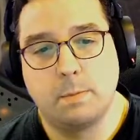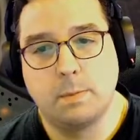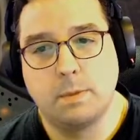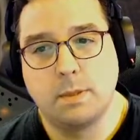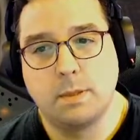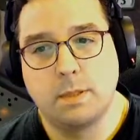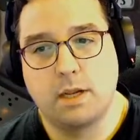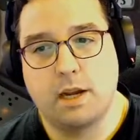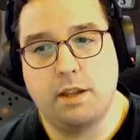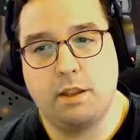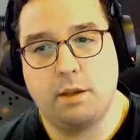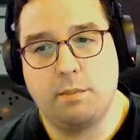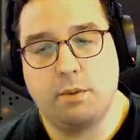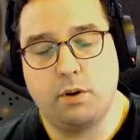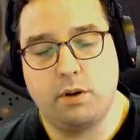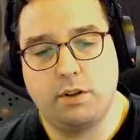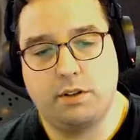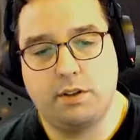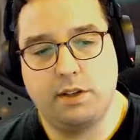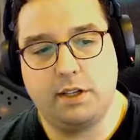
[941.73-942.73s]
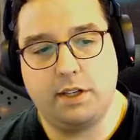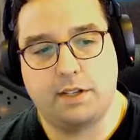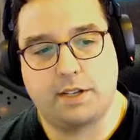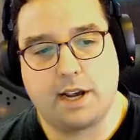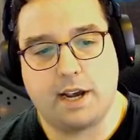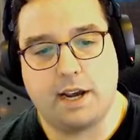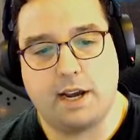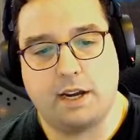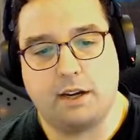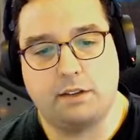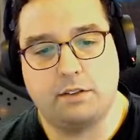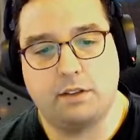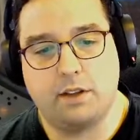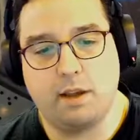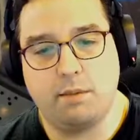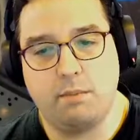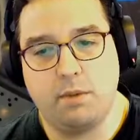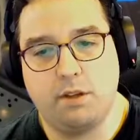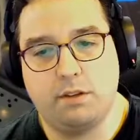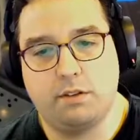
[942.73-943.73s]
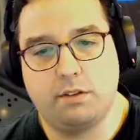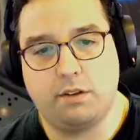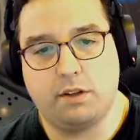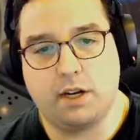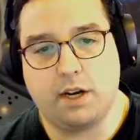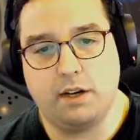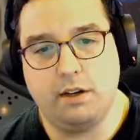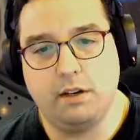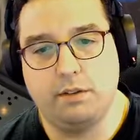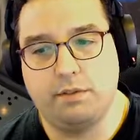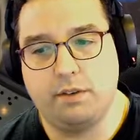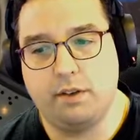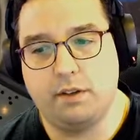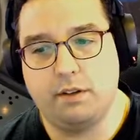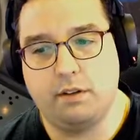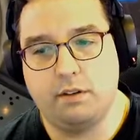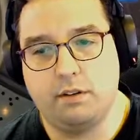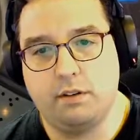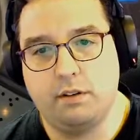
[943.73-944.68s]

Okay, the opponent didn't attack, so that means they're kind of in...